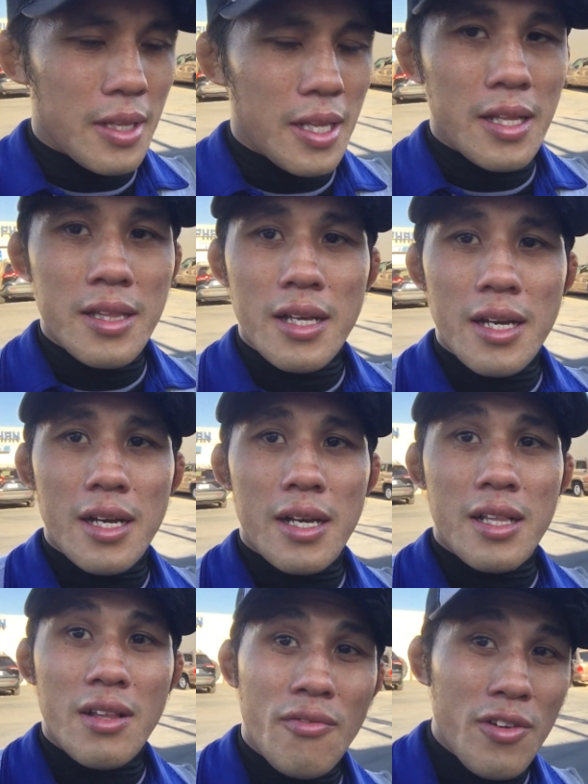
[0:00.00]
in
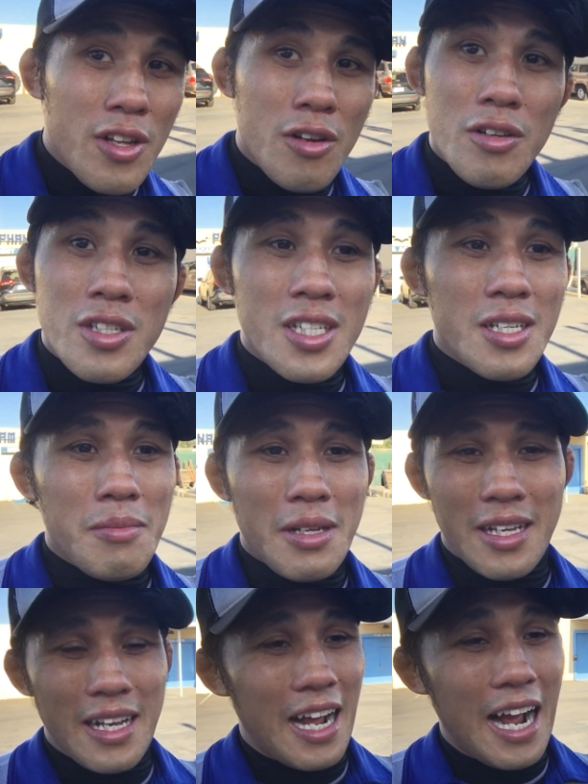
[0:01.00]
the video you see him like
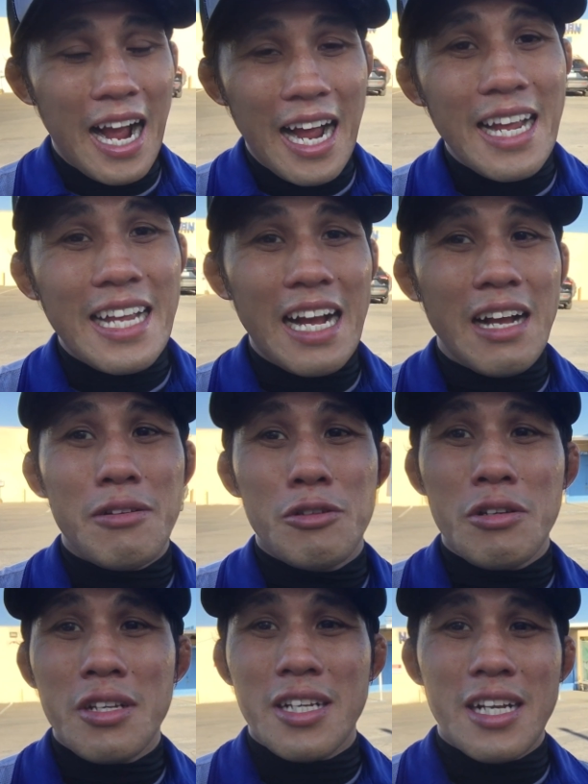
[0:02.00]
eye guy and
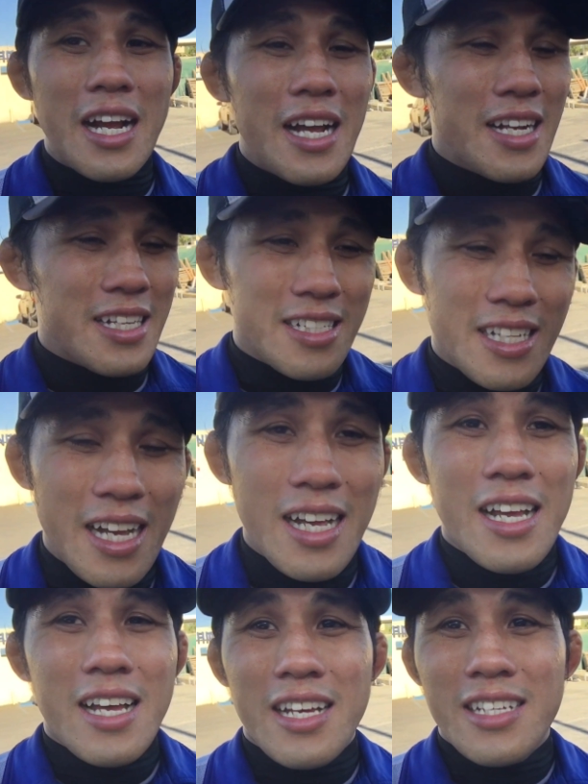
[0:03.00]
Yuki Nakai, and
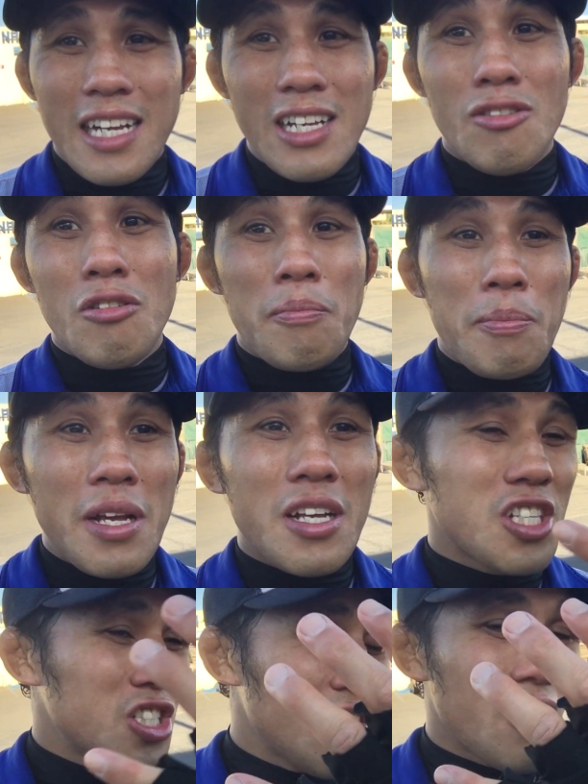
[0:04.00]
his eyes are very big and
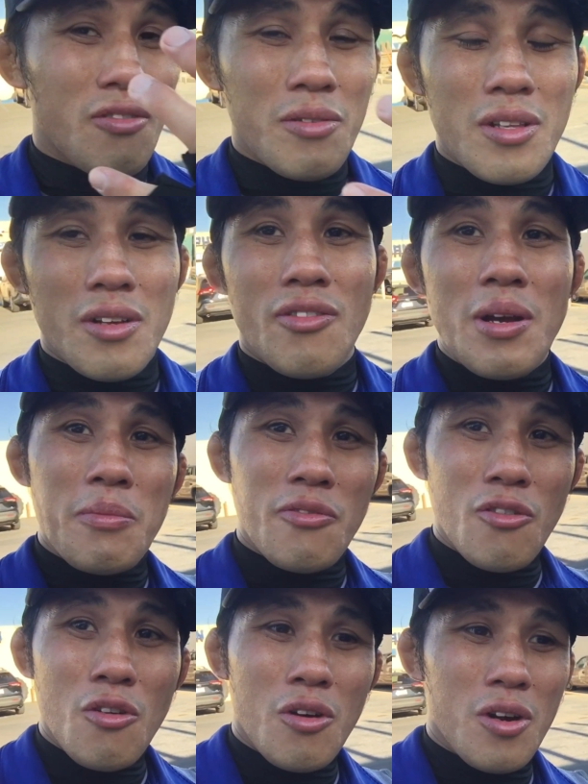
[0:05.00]
straight from the fight
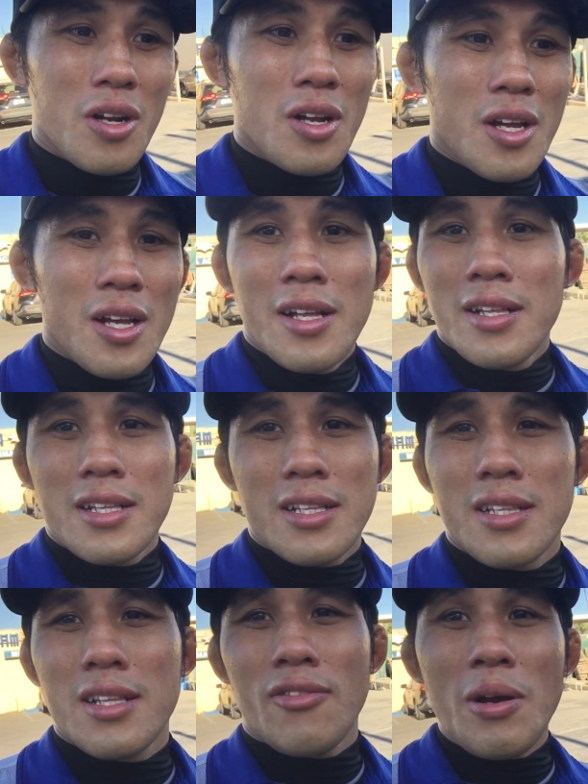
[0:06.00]
before.
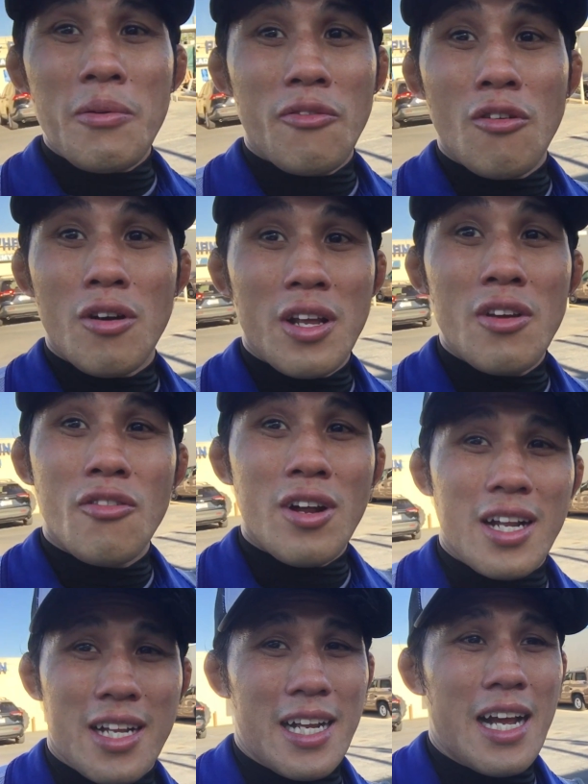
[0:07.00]
The fight before he fought
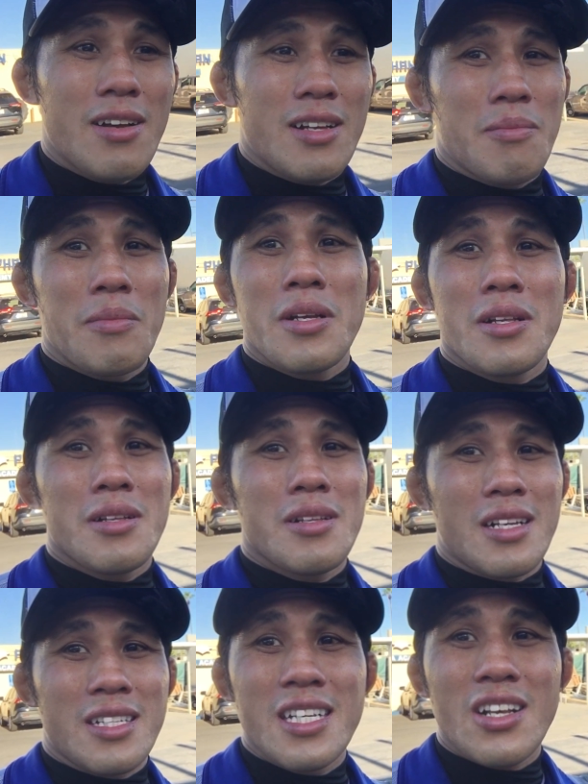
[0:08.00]
like a guy like was
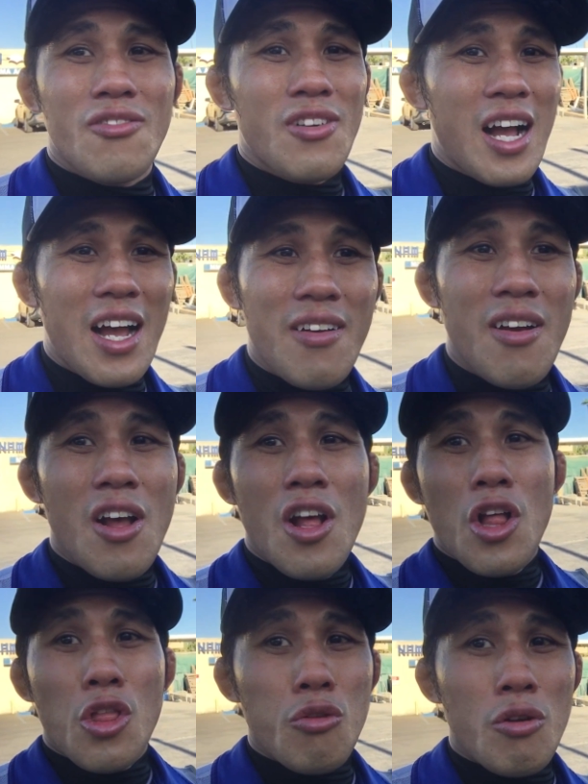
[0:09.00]
like 6'5",
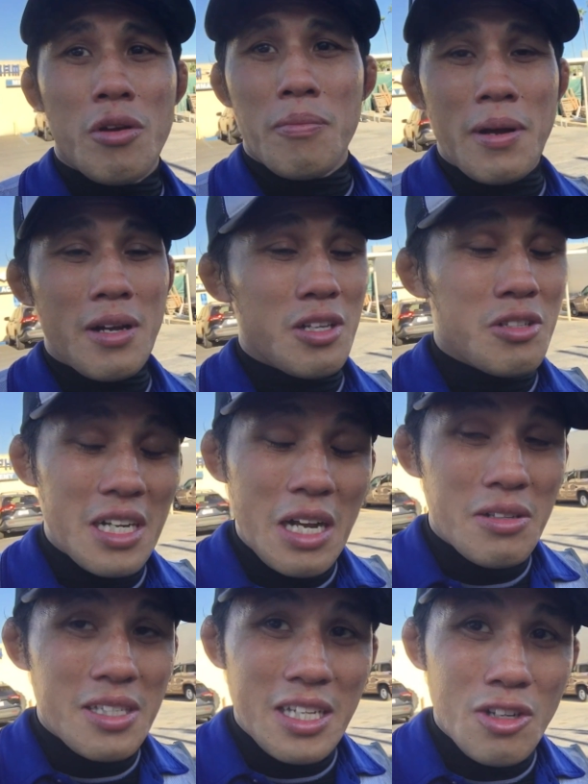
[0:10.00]
300 pounds. His guy
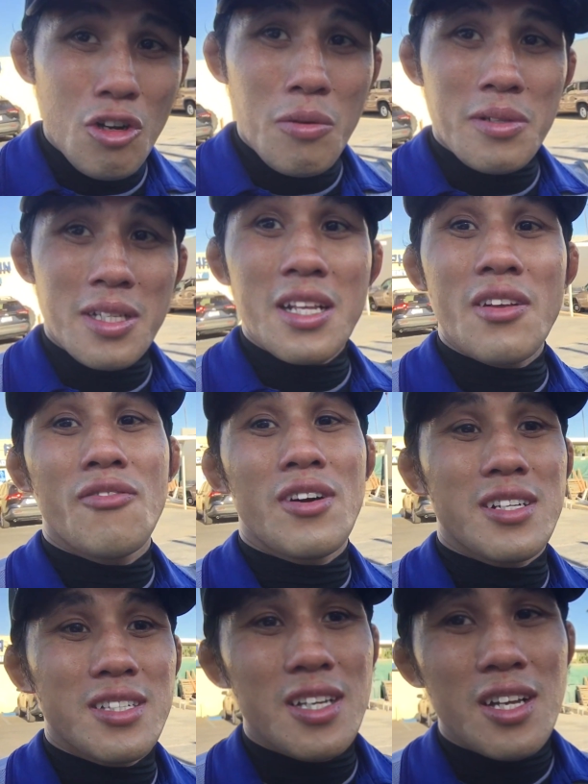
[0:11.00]
was enormous, and he
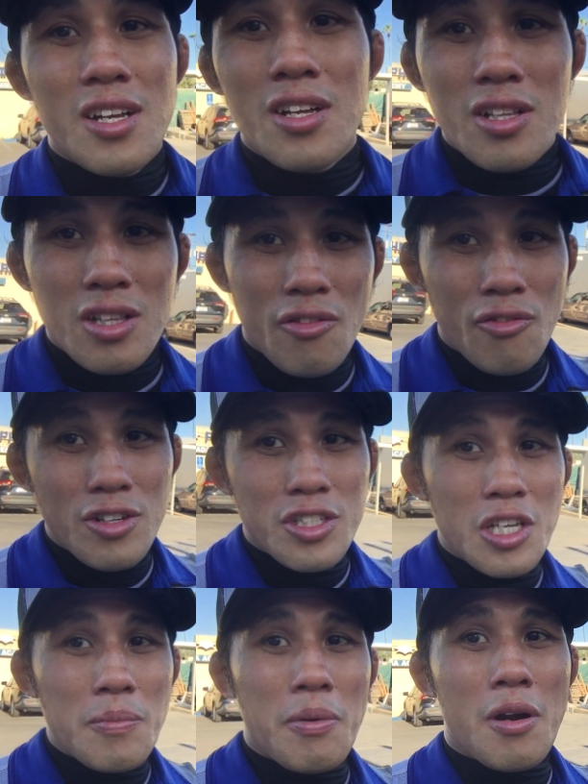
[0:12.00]
fights the French
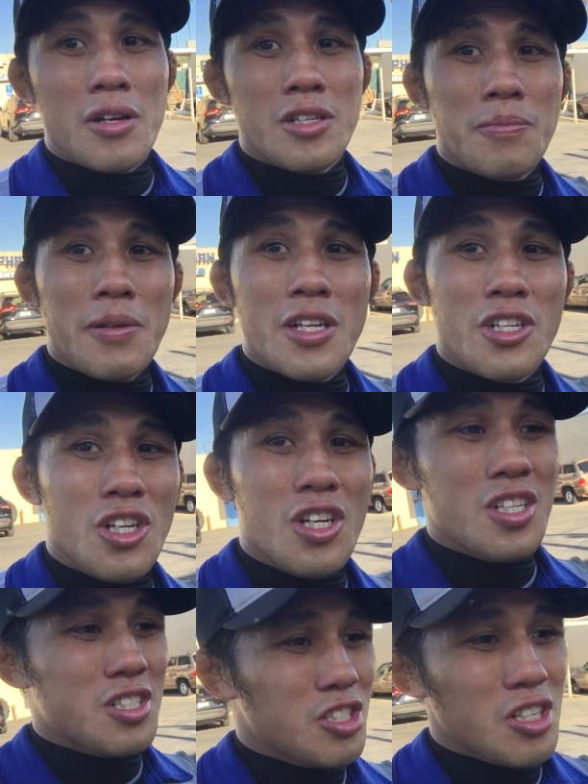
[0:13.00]
kickboxer. He's playing dirty,
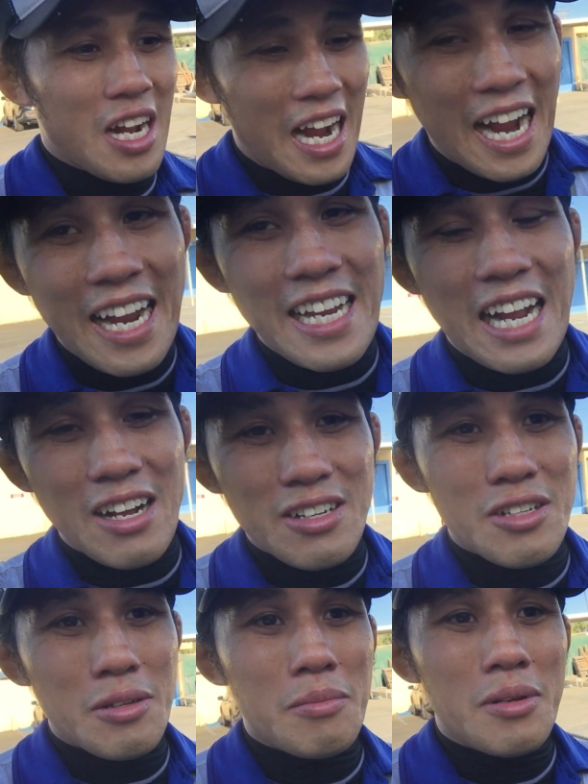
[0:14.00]
just eye
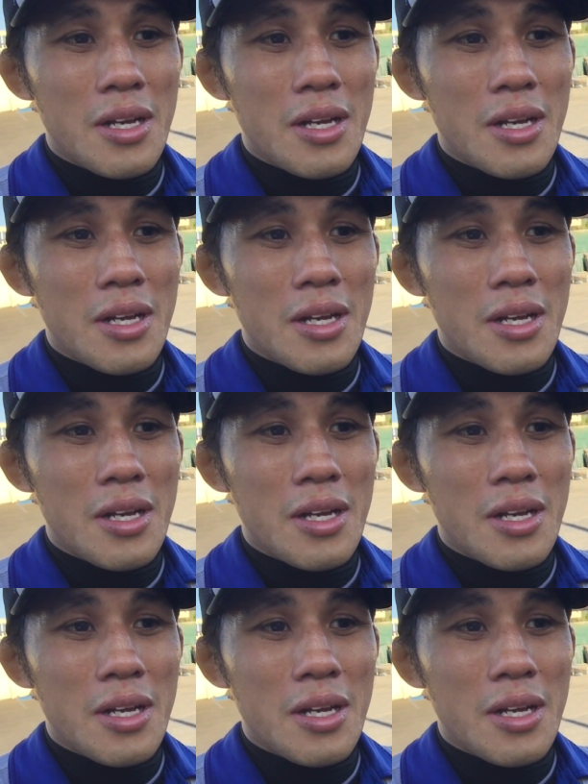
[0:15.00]
gouging him.